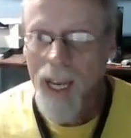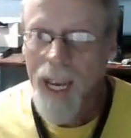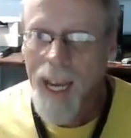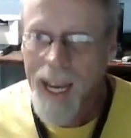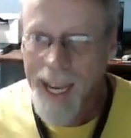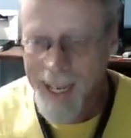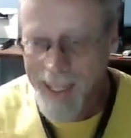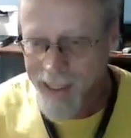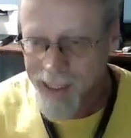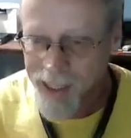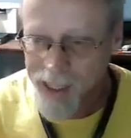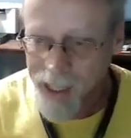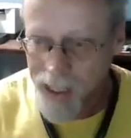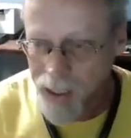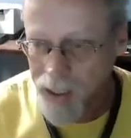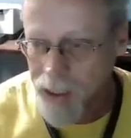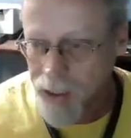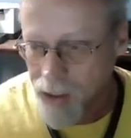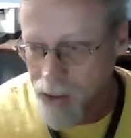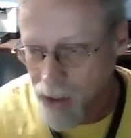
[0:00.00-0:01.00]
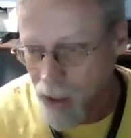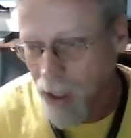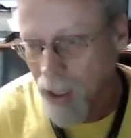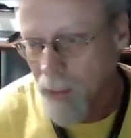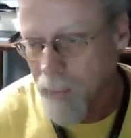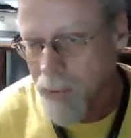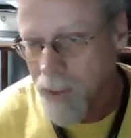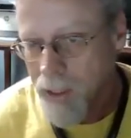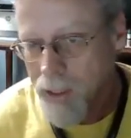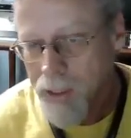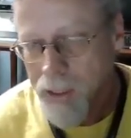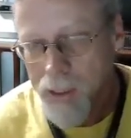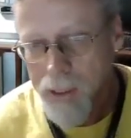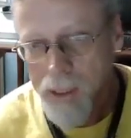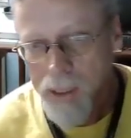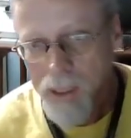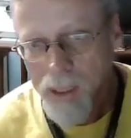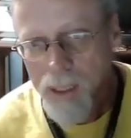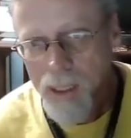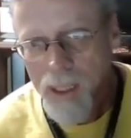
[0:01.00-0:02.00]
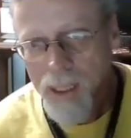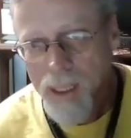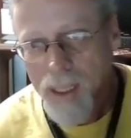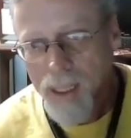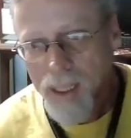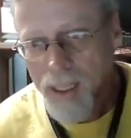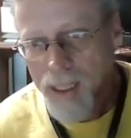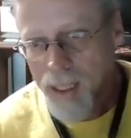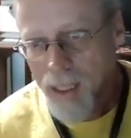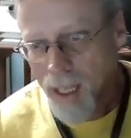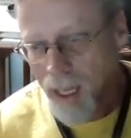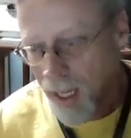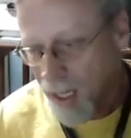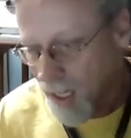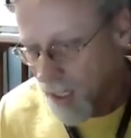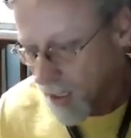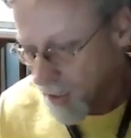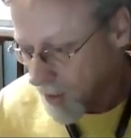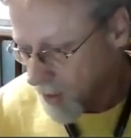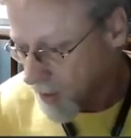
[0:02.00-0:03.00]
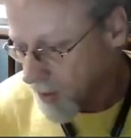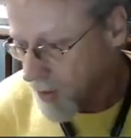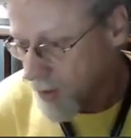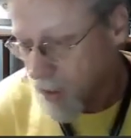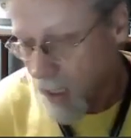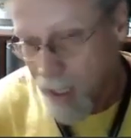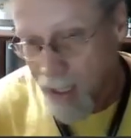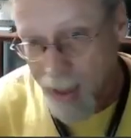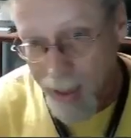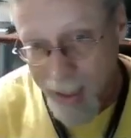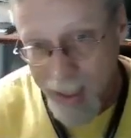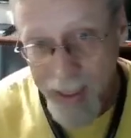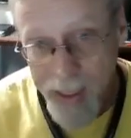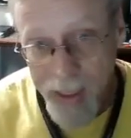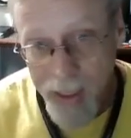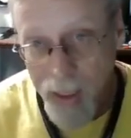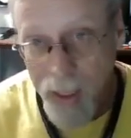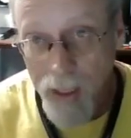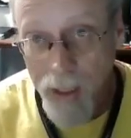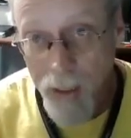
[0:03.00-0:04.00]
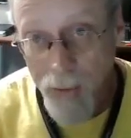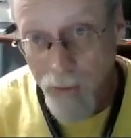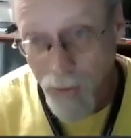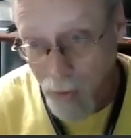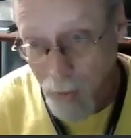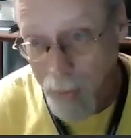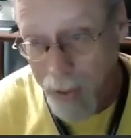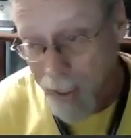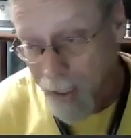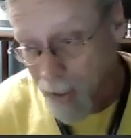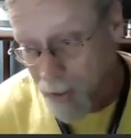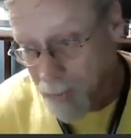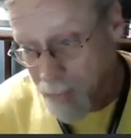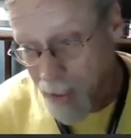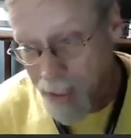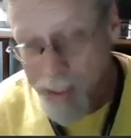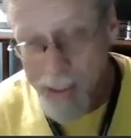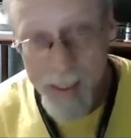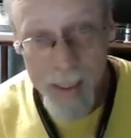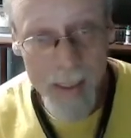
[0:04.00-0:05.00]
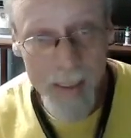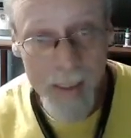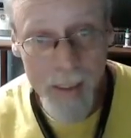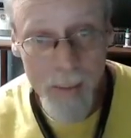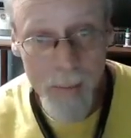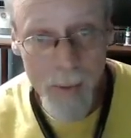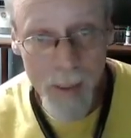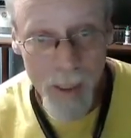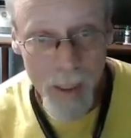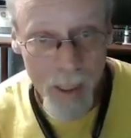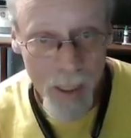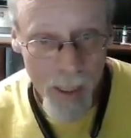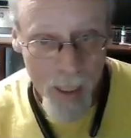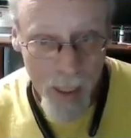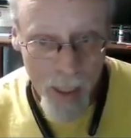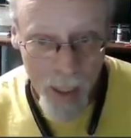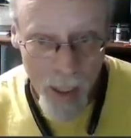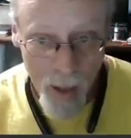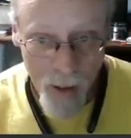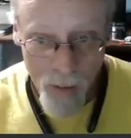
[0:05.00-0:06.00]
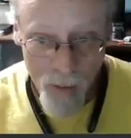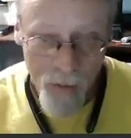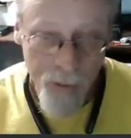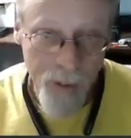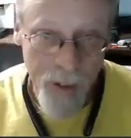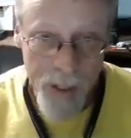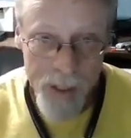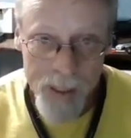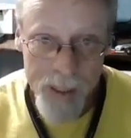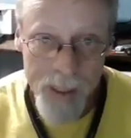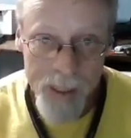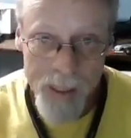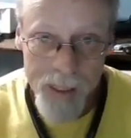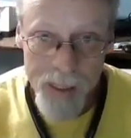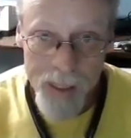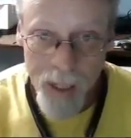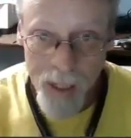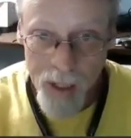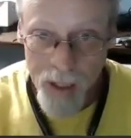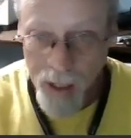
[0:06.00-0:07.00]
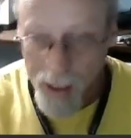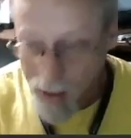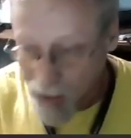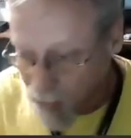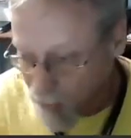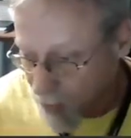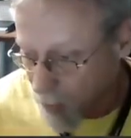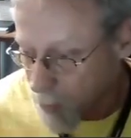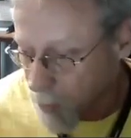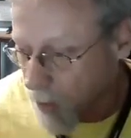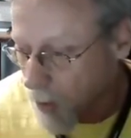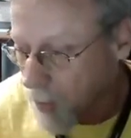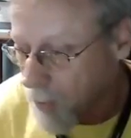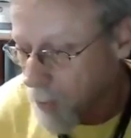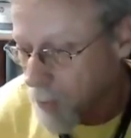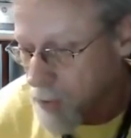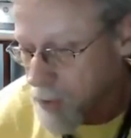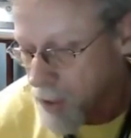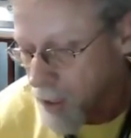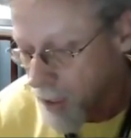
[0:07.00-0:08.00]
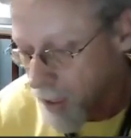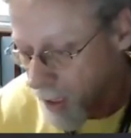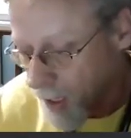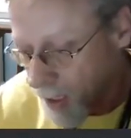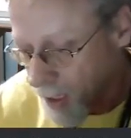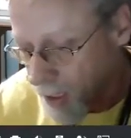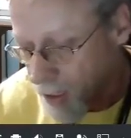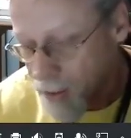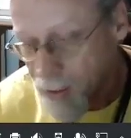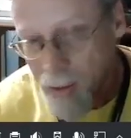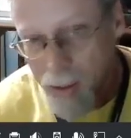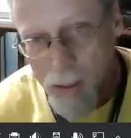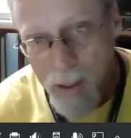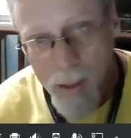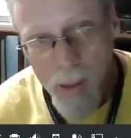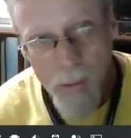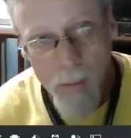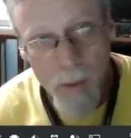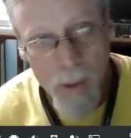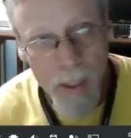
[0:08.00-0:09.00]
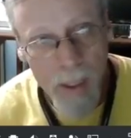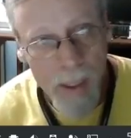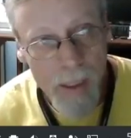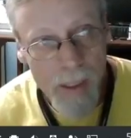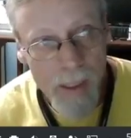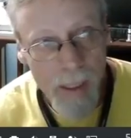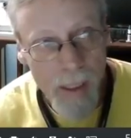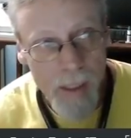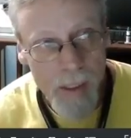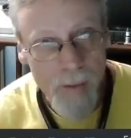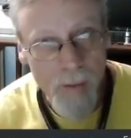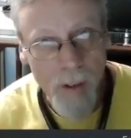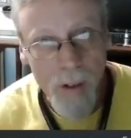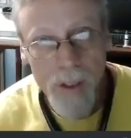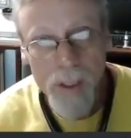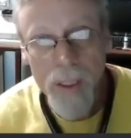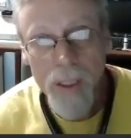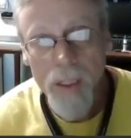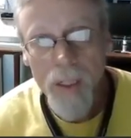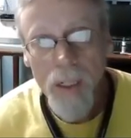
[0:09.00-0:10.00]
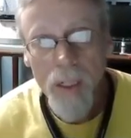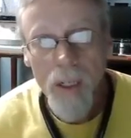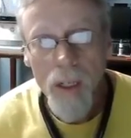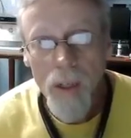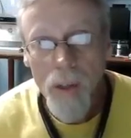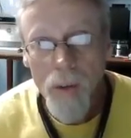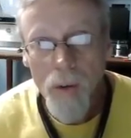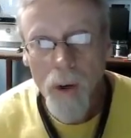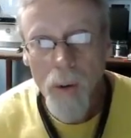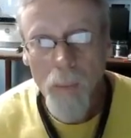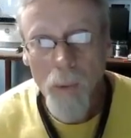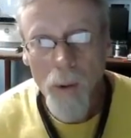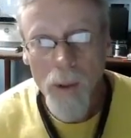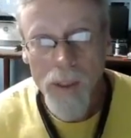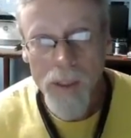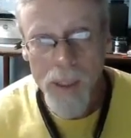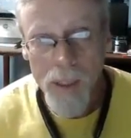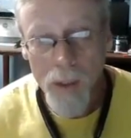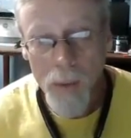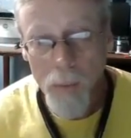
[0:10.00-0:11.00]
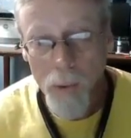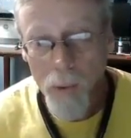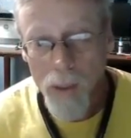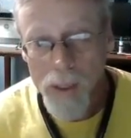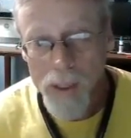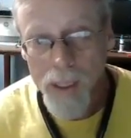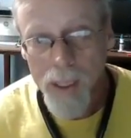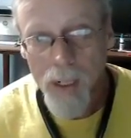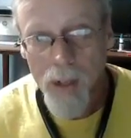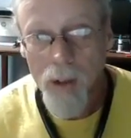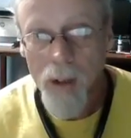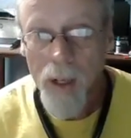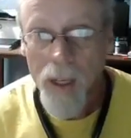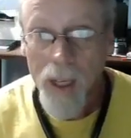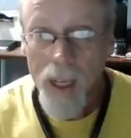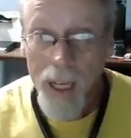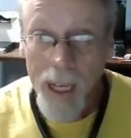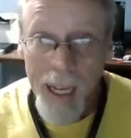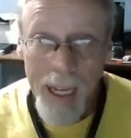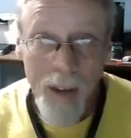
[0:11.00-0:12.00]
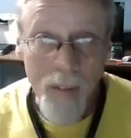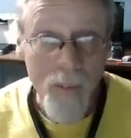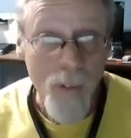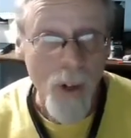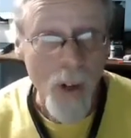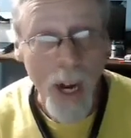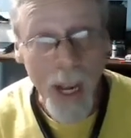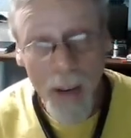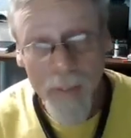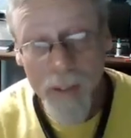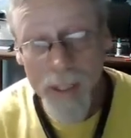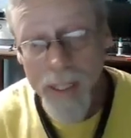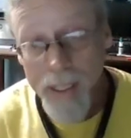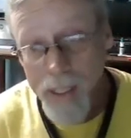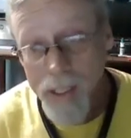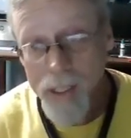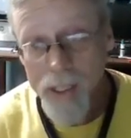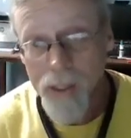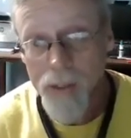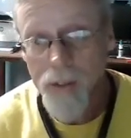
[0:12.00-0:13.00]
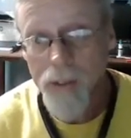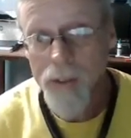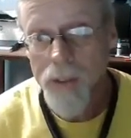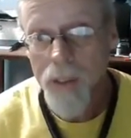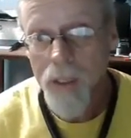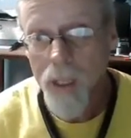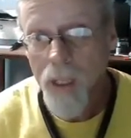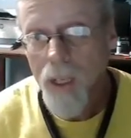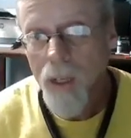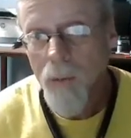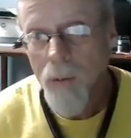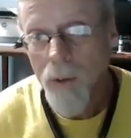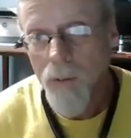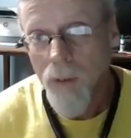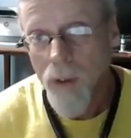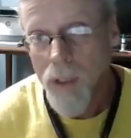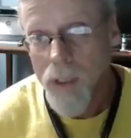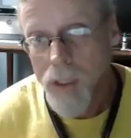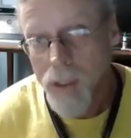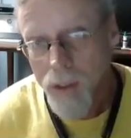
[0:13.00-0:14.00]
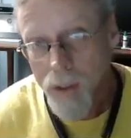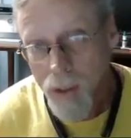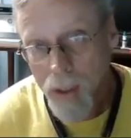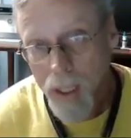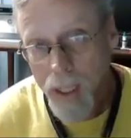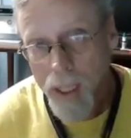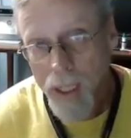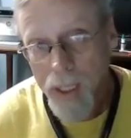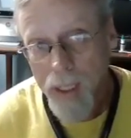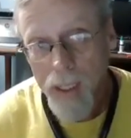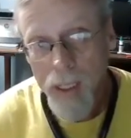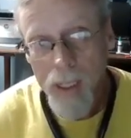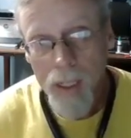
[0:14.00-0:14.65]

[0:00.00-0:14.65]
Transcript: has just dropped. And at least for me on my system, it fixes all of the problems that I had with Inkstitch version 3.0.0. If you're having issues with version 3,